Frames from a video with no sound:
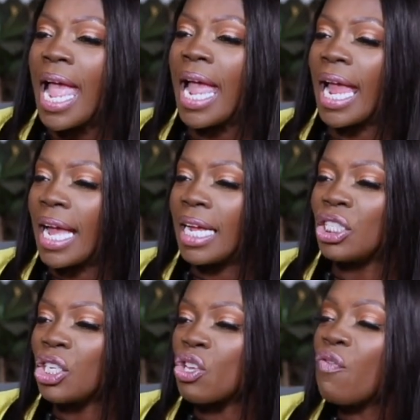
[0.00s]
and
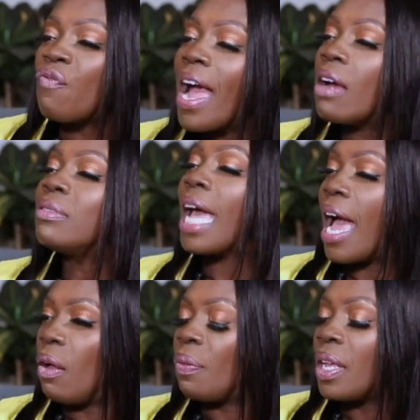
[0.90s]
you found out